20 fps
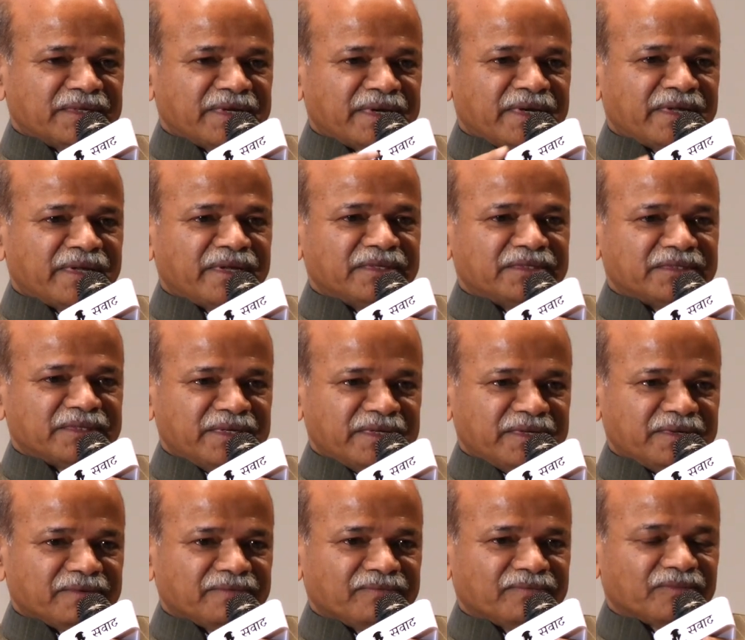DNA
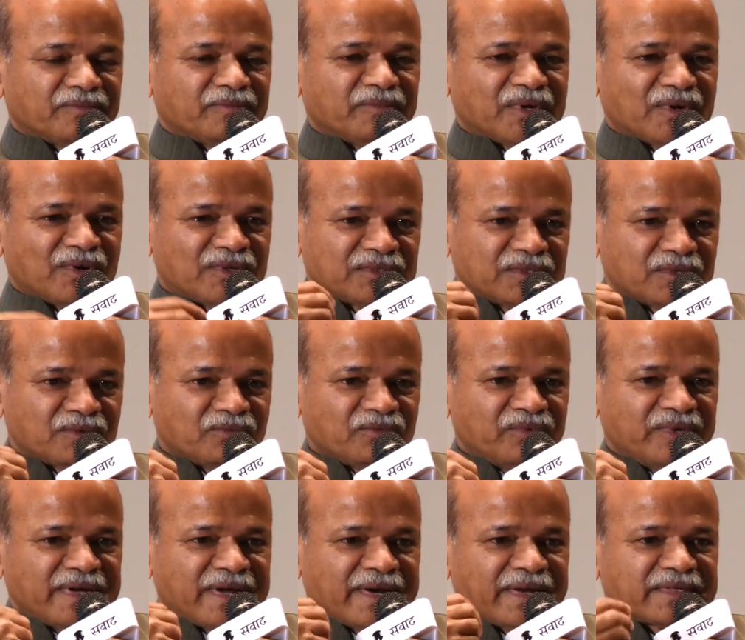easily because,
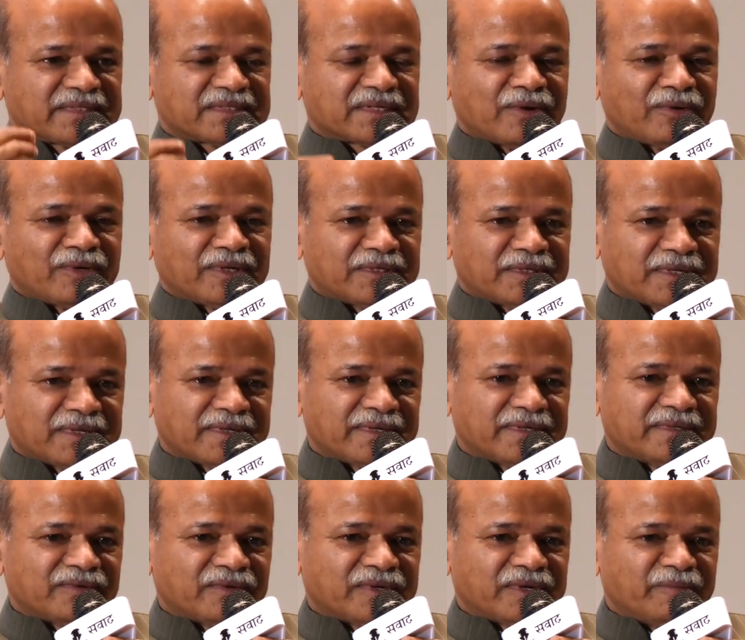we are excavating the,
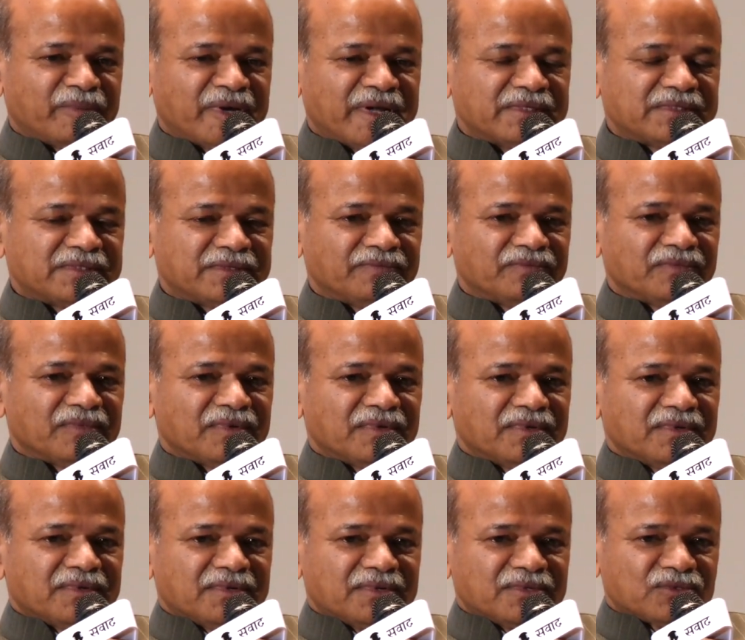remains.
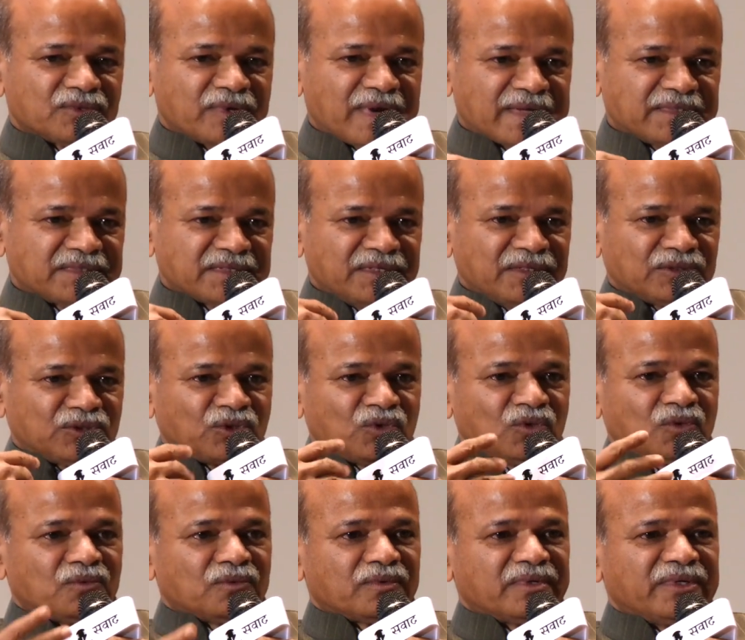So naturally
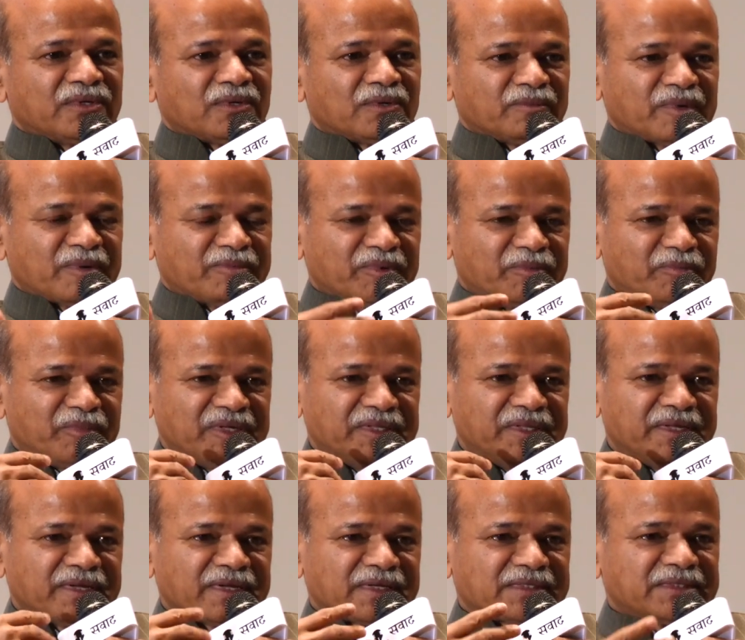through, you know, maybe
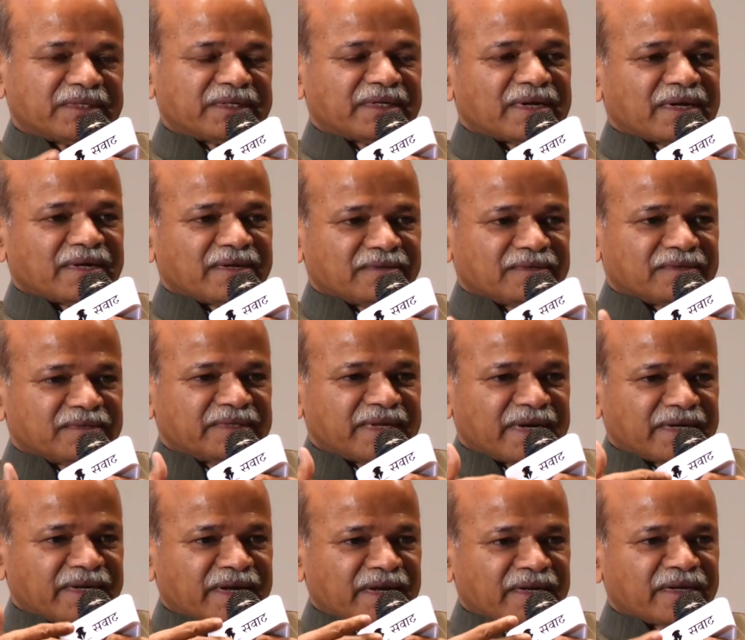breathing, etc.,
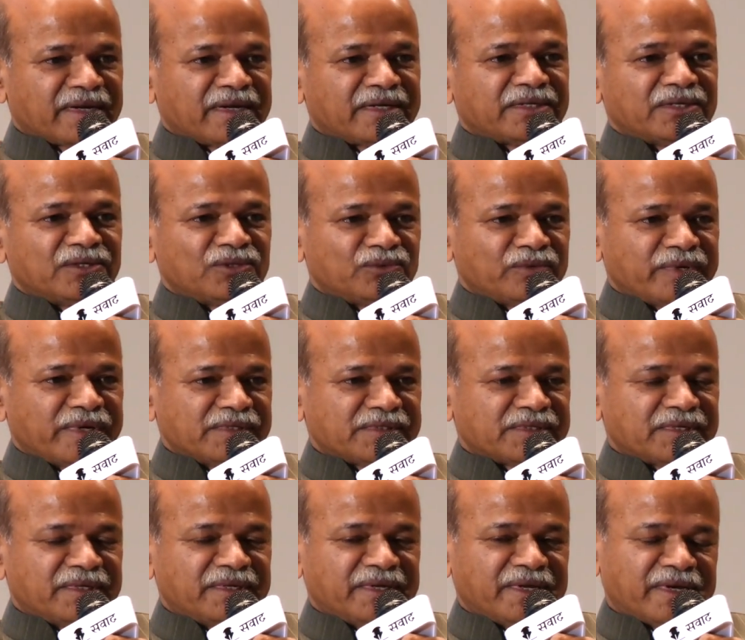that can get into
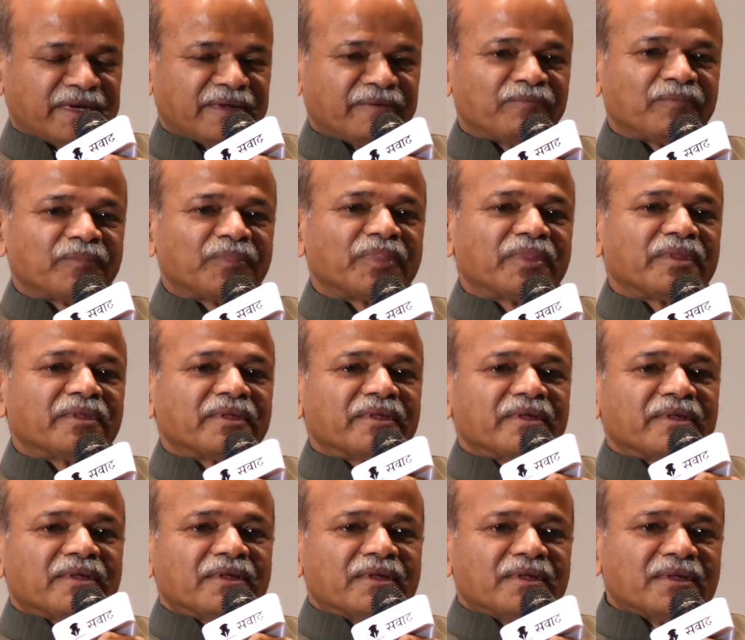ancient DNA.
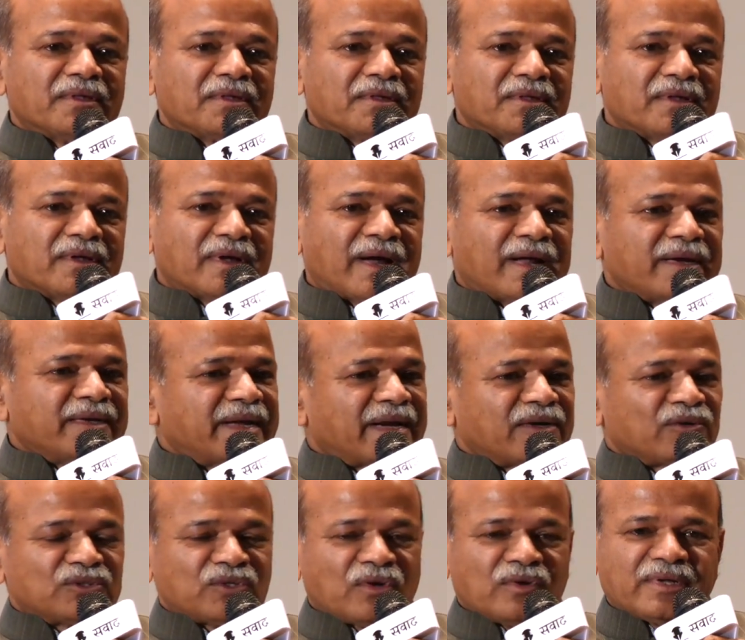And
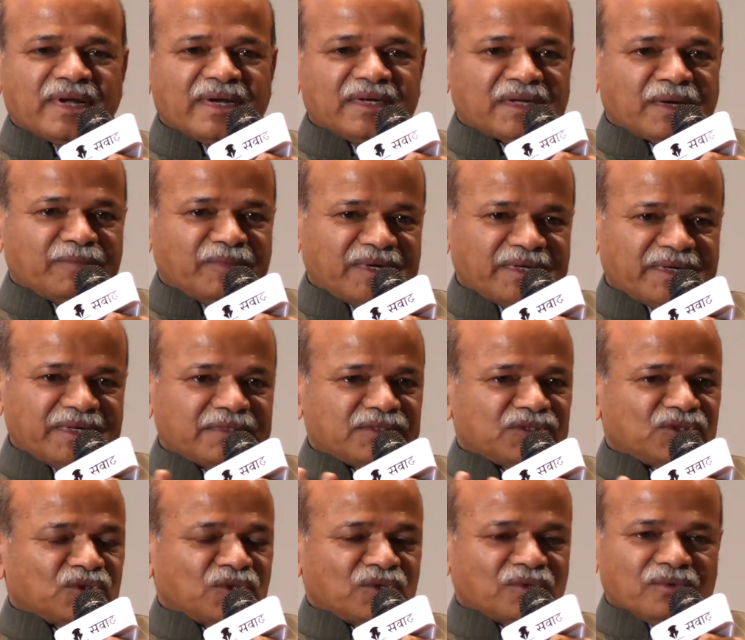that was all contaminated,
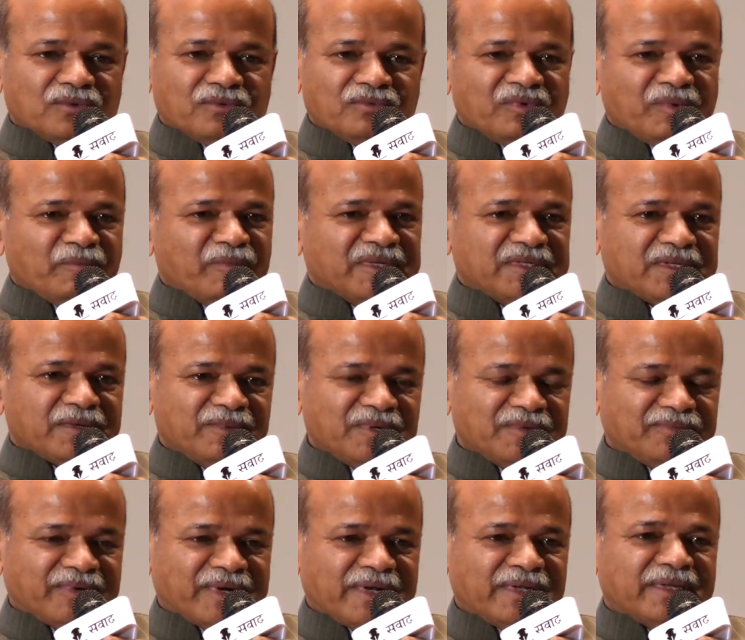so we
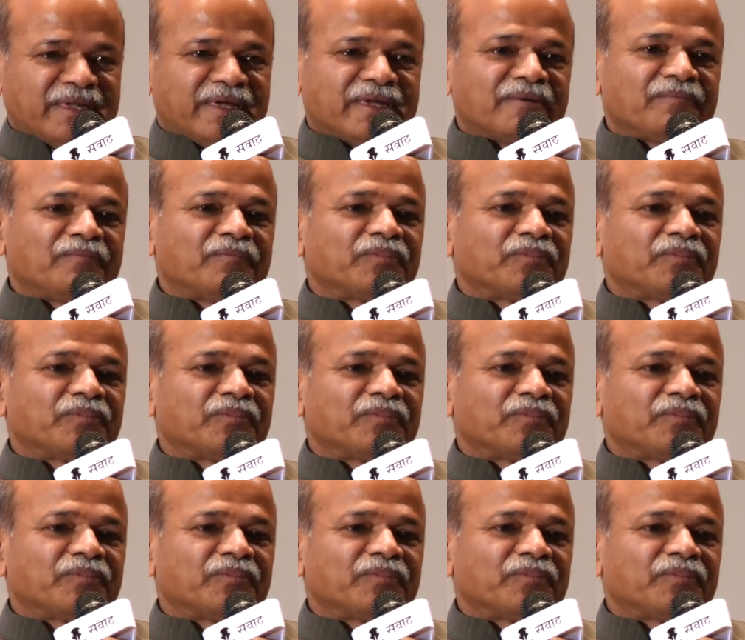miserably failed there.